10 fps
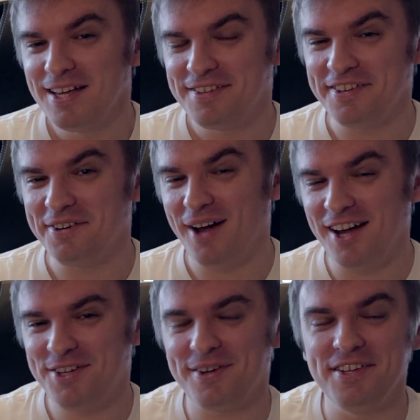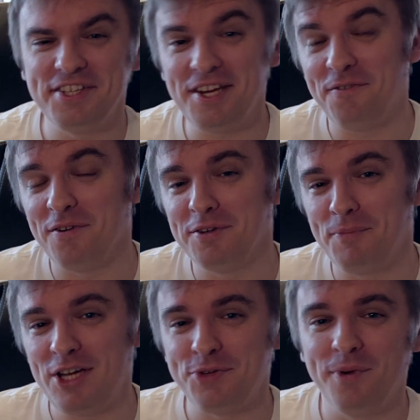So, as you can see from the
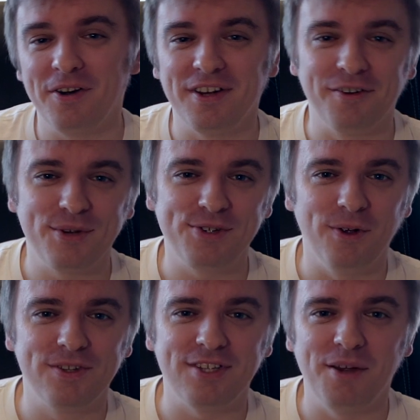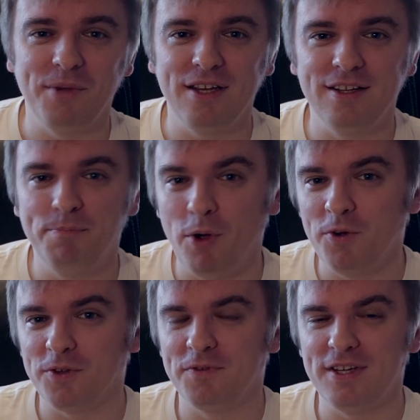benchmarking results, I mean,
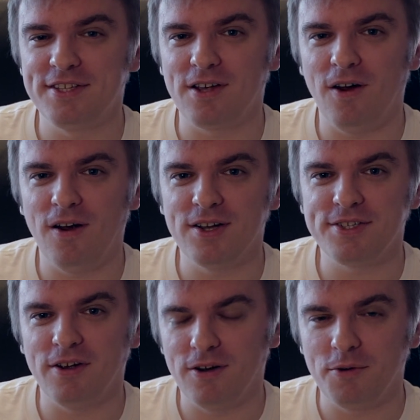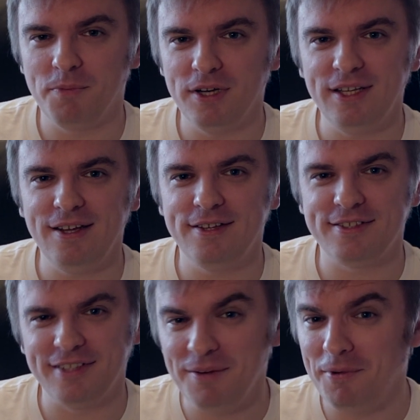both of these cards are pretty
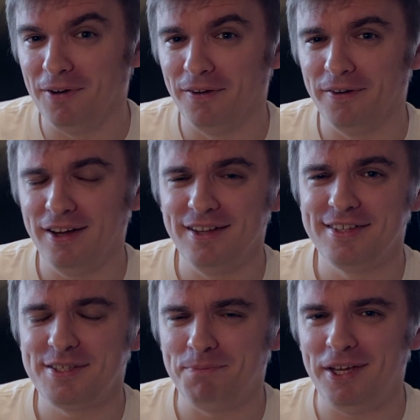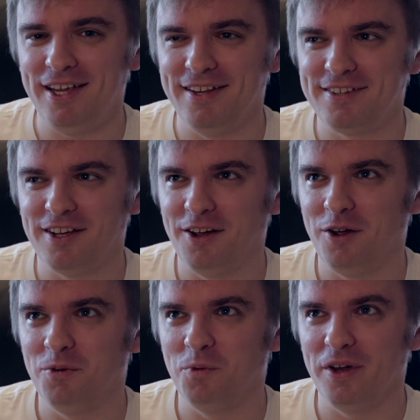similar in speeds
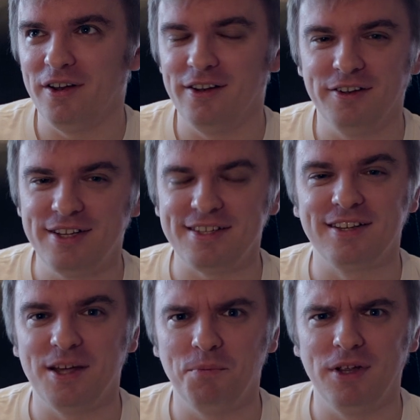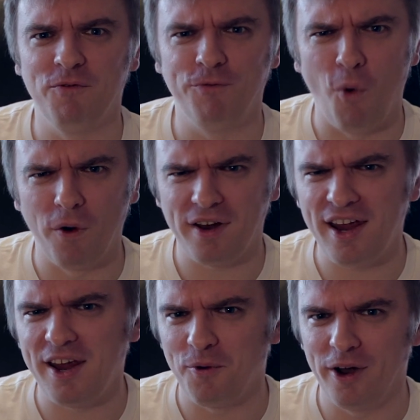when testing them in
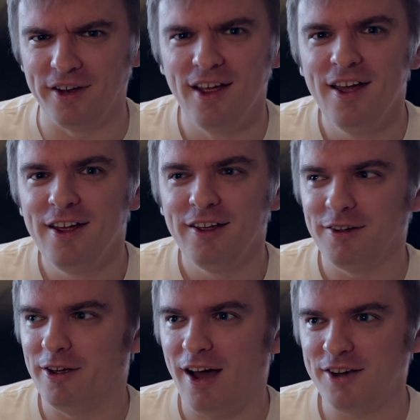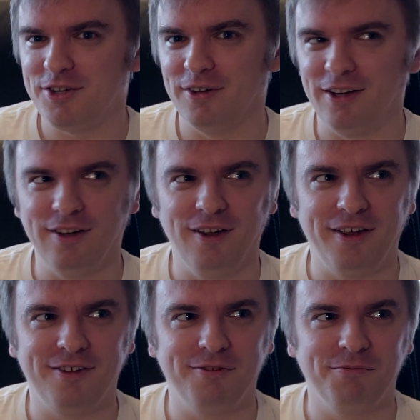4K, right? Actually,
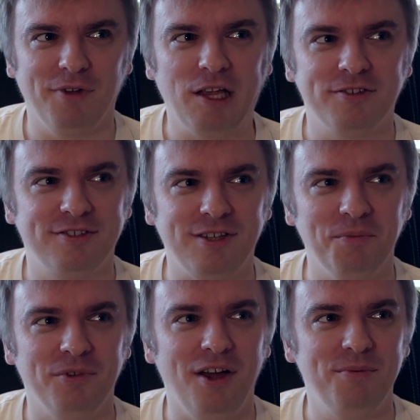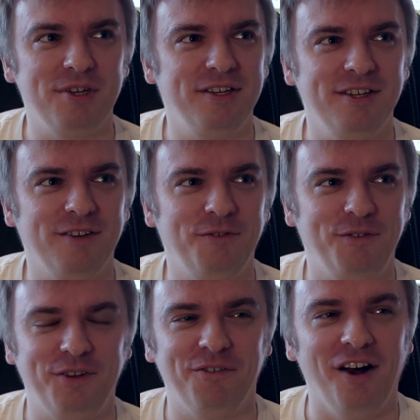like, sometimes I think
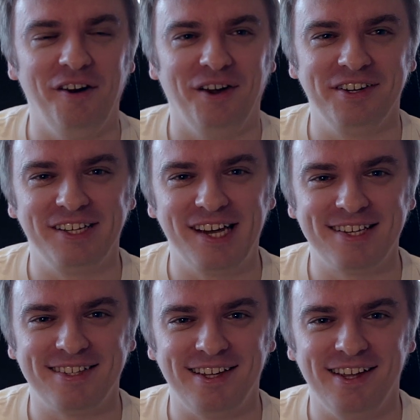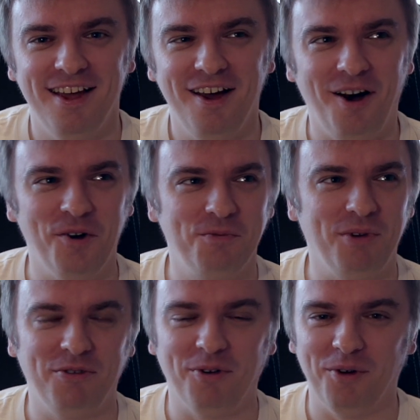5500 XT
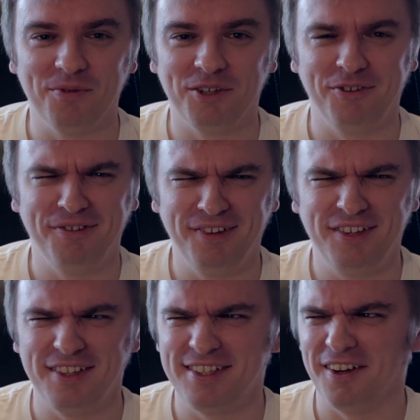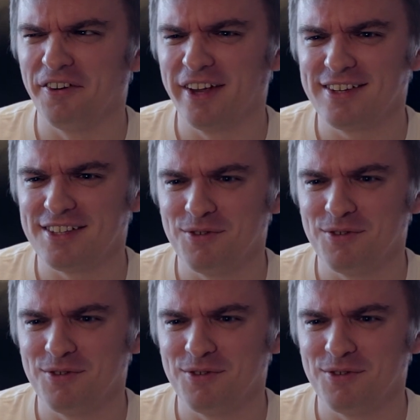outperformed the 5600 XT,